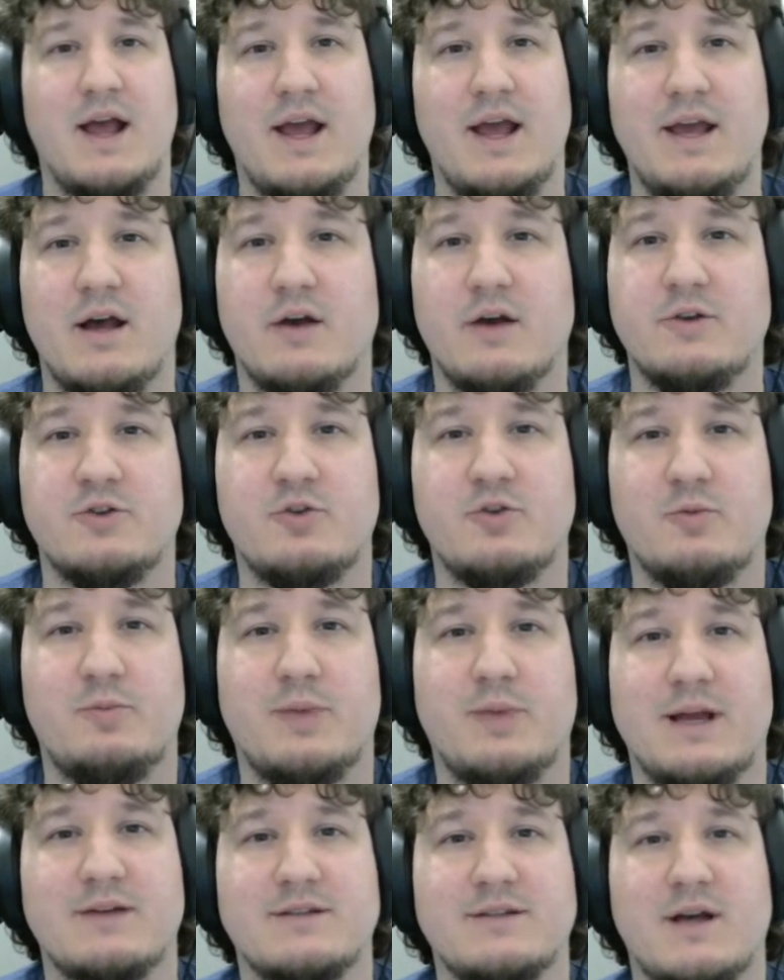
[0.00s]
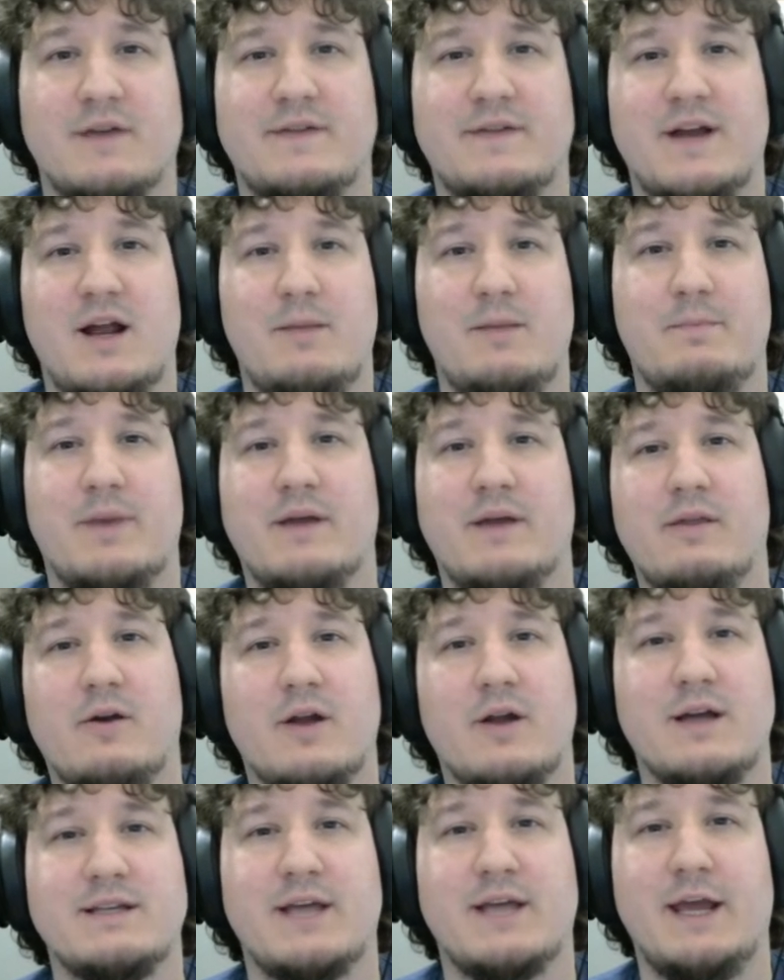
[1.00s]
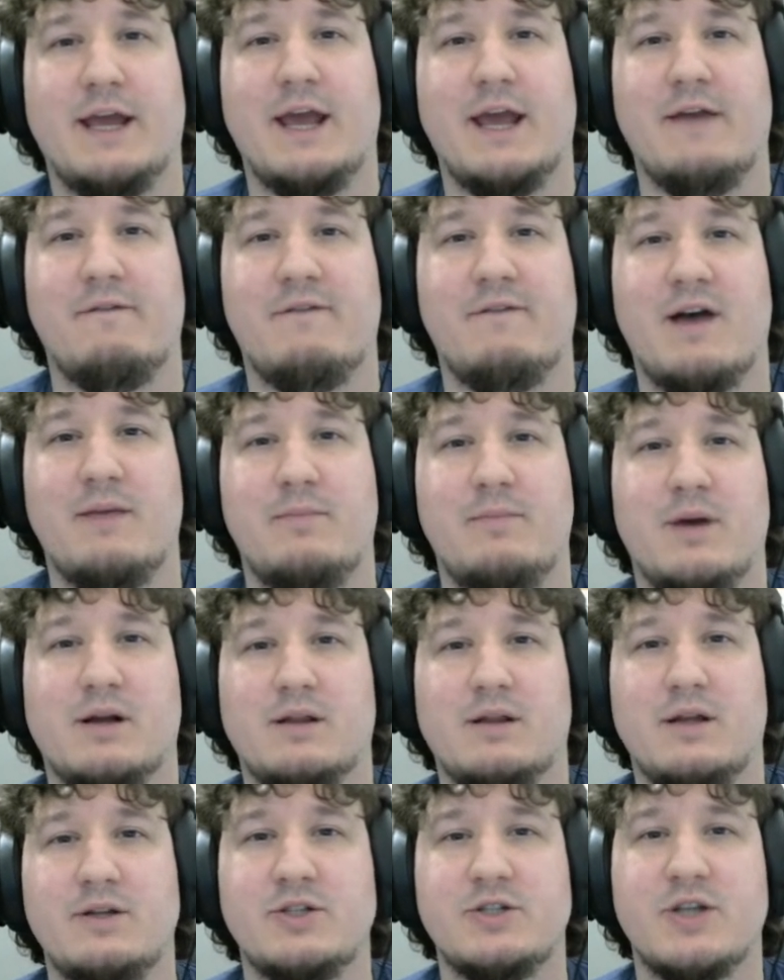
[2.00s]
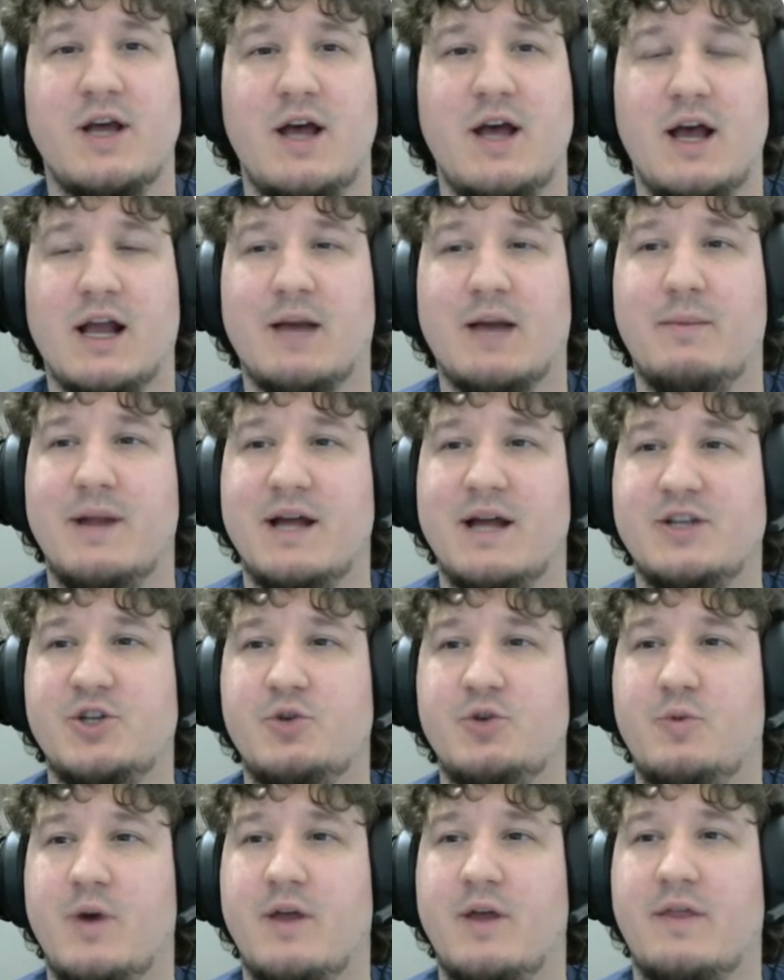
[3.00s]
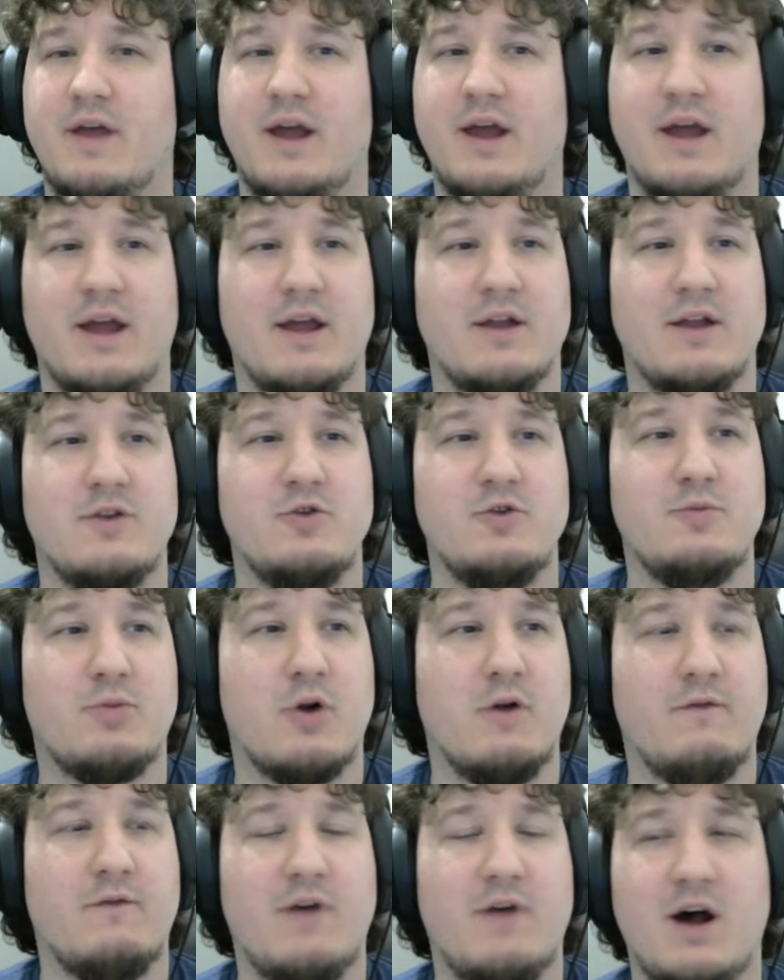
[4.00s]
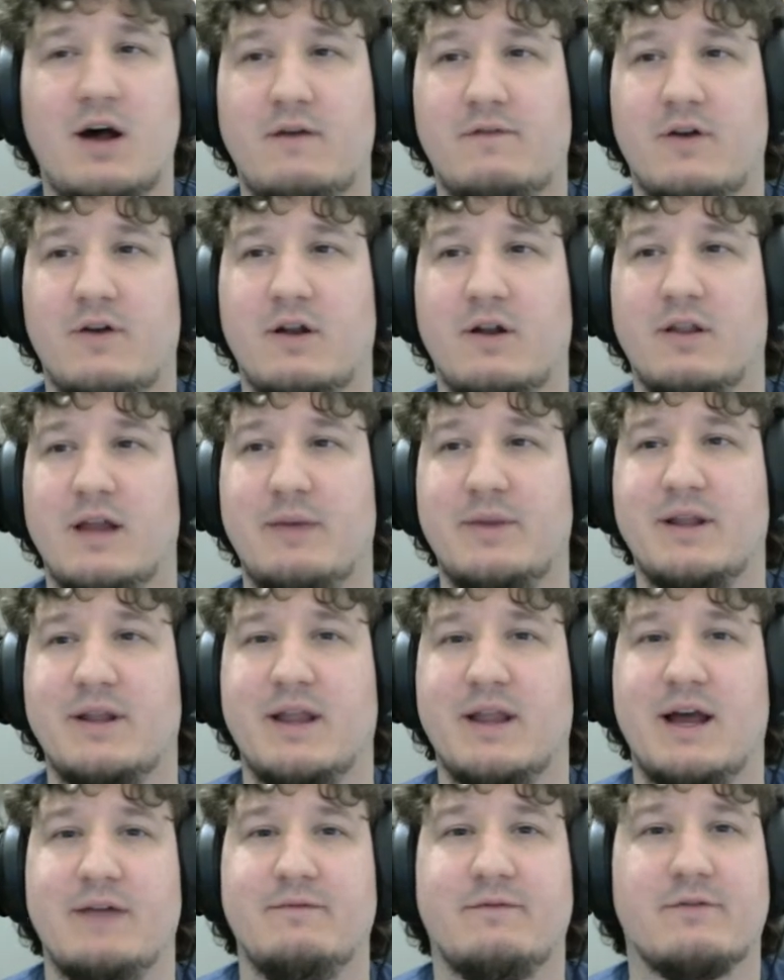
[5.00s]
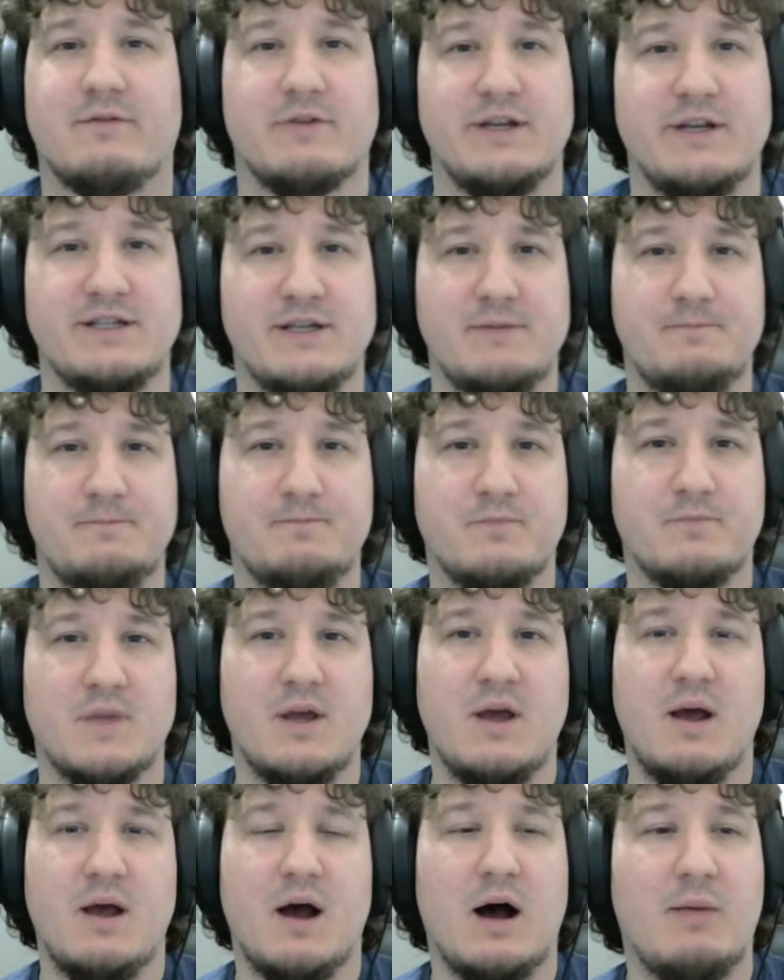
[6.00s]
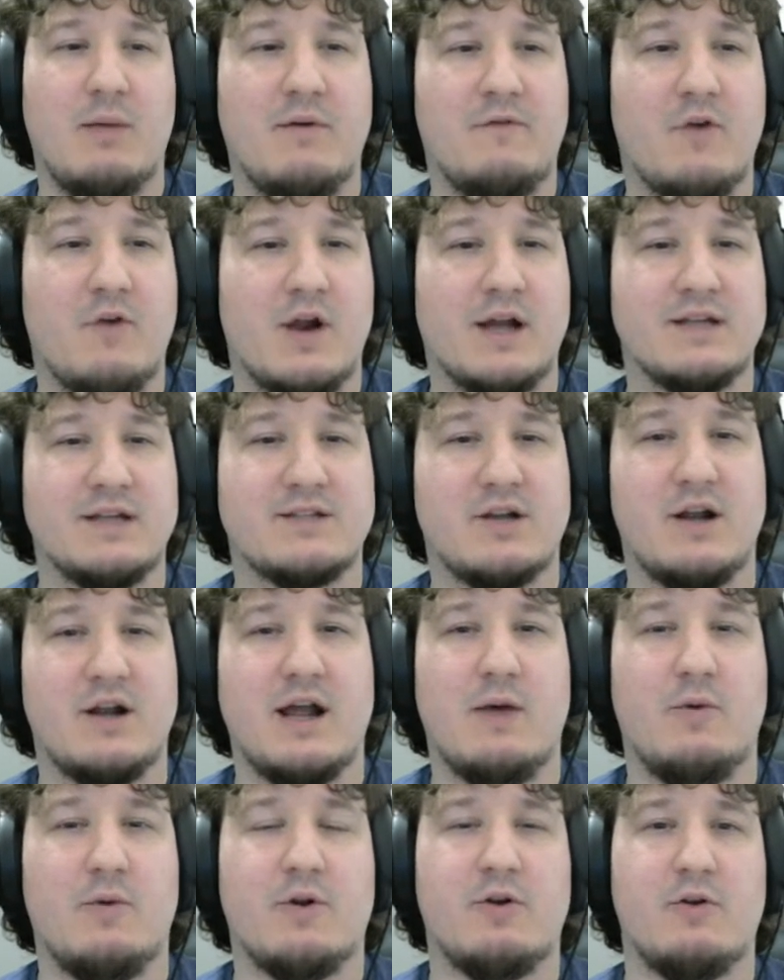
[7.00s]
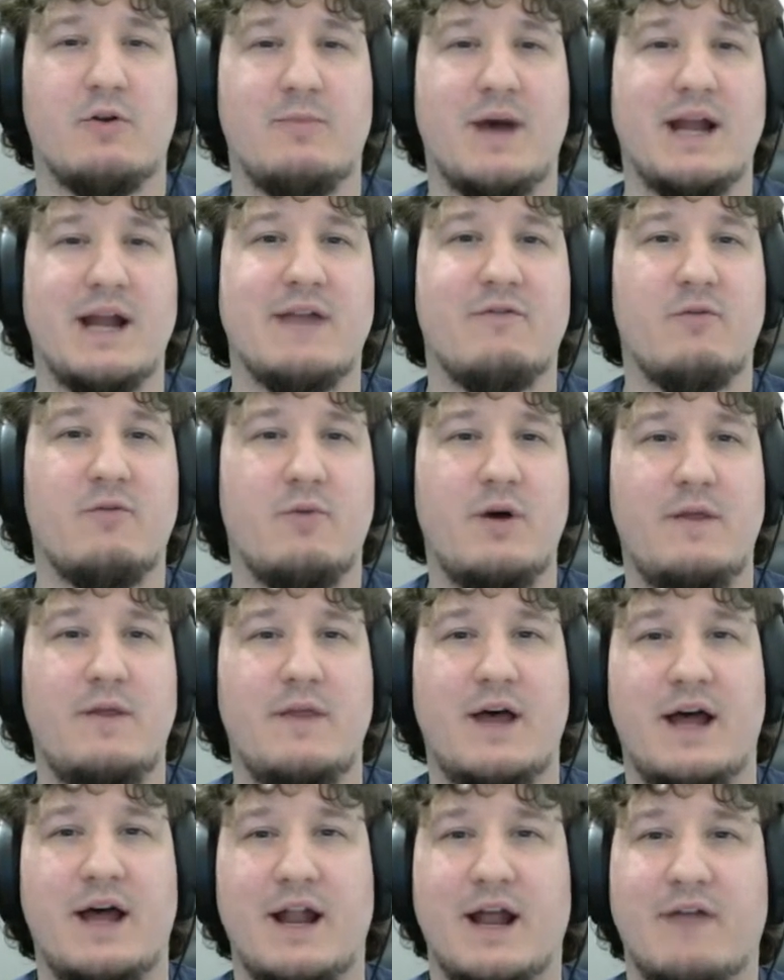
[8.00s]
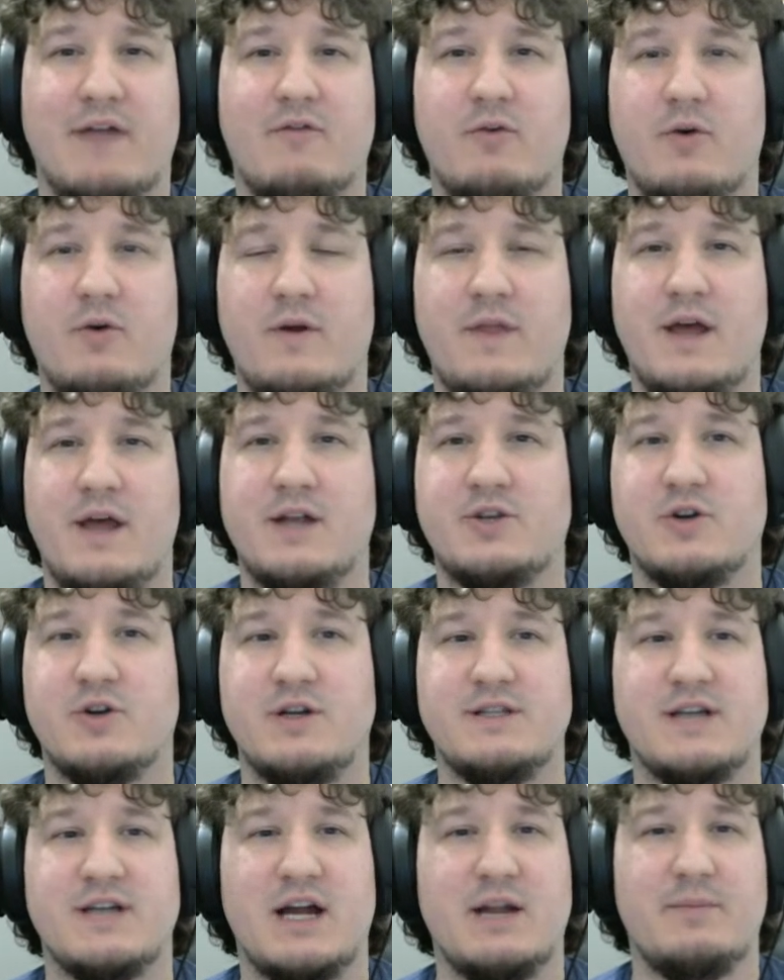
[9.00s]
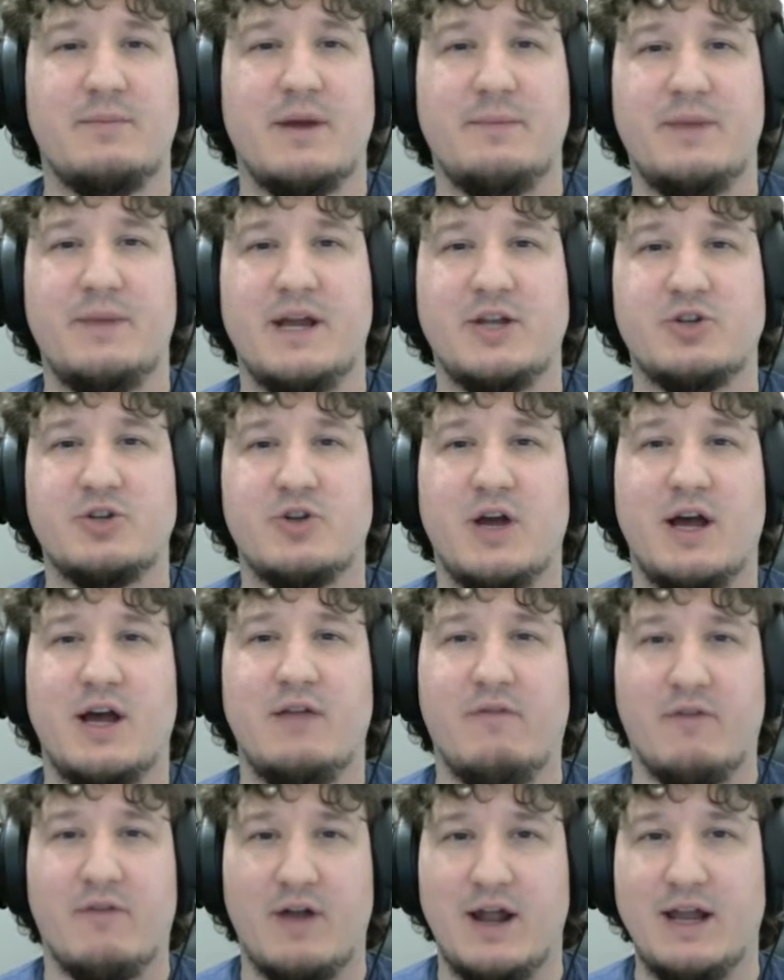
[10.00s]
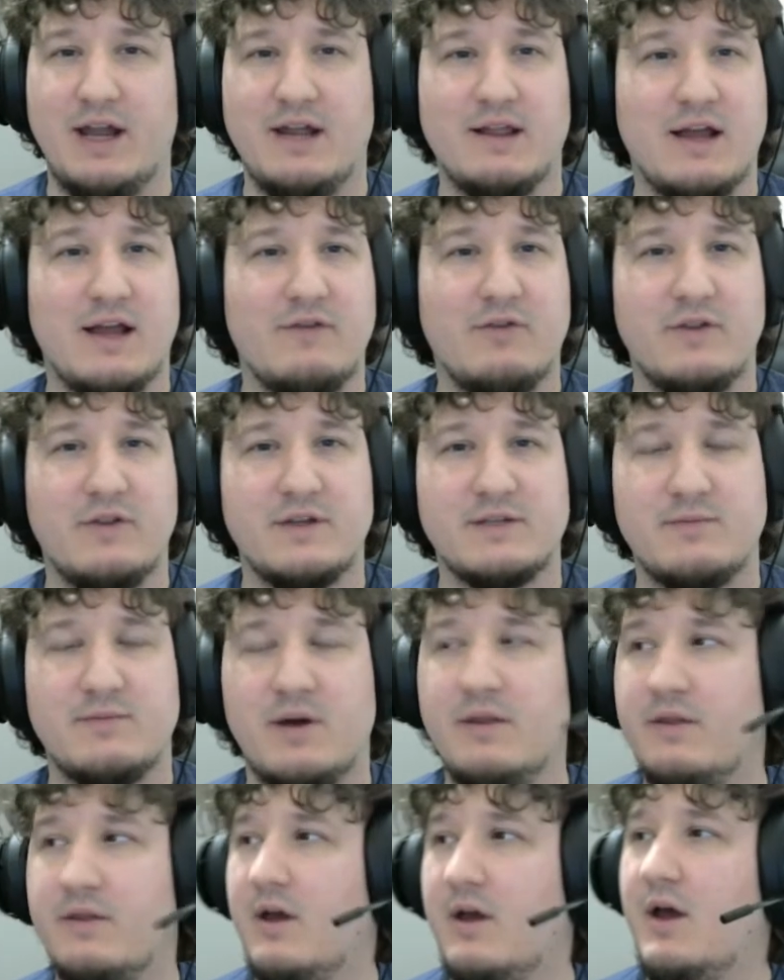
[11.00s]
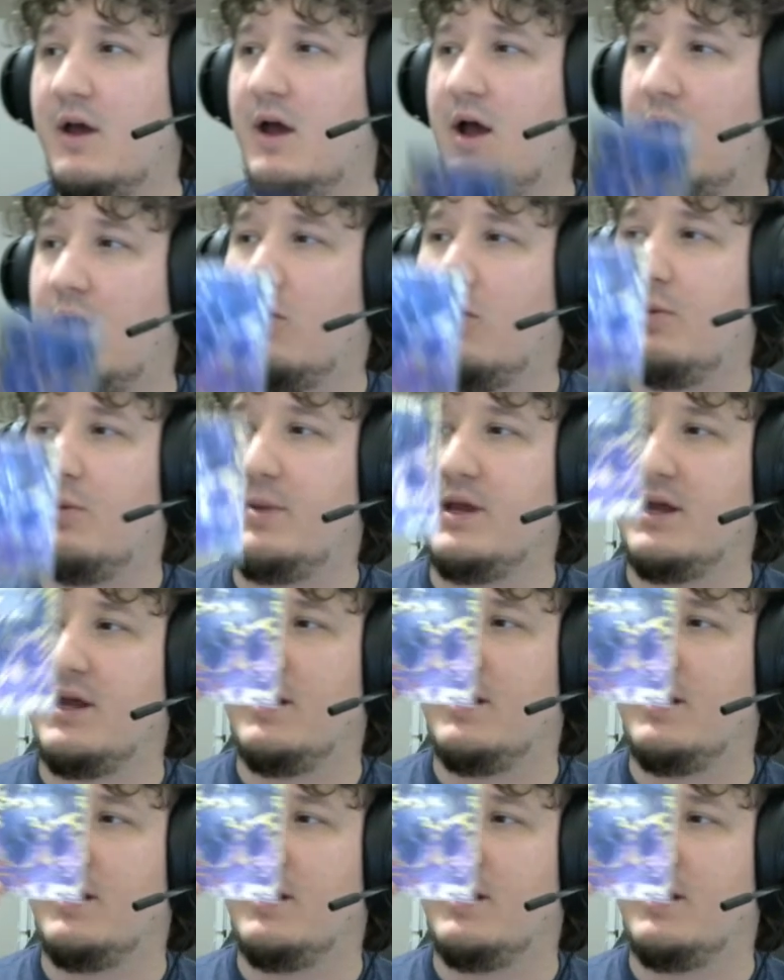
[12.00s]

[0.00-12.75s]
Hey all you super players out there, Ben Lodice aka 5 Buck Lunch, coming at you with a new profile for Lime Frieza. Before I get started, I want to remind everyone that joins on to my Patreon for any level this month will be